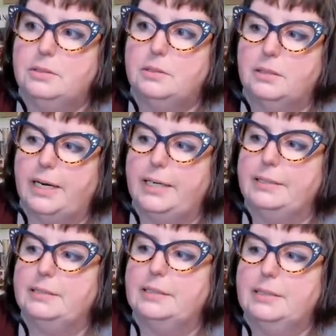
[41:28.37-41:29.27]
Right?
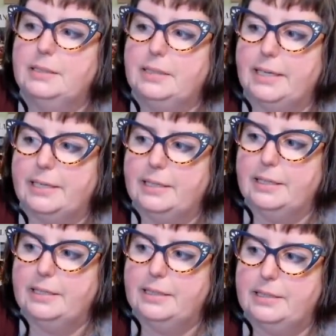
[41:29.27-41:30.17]
Like
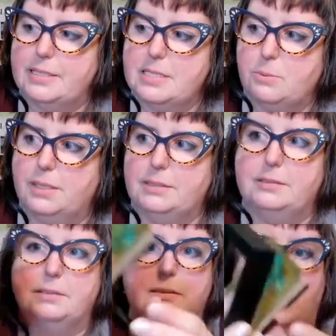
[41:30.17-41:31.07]
this one,
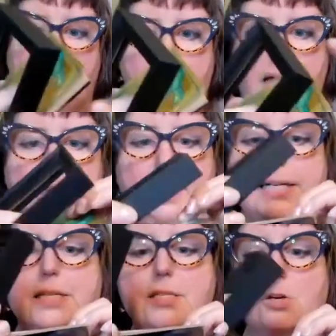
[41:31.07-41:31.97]
I liked
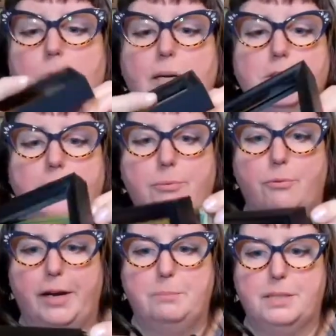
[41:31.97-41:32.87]
it so much I
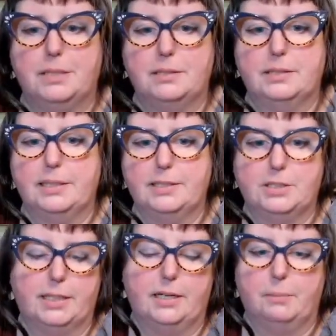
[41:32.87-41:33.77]
framed it, and then I took
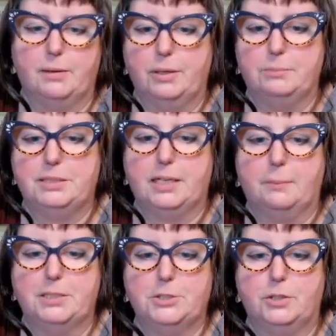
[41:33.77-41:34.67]
it out of my frame to take a
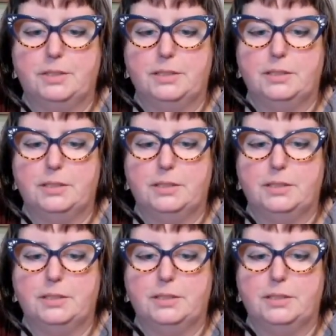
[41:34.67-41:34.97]
picture of it.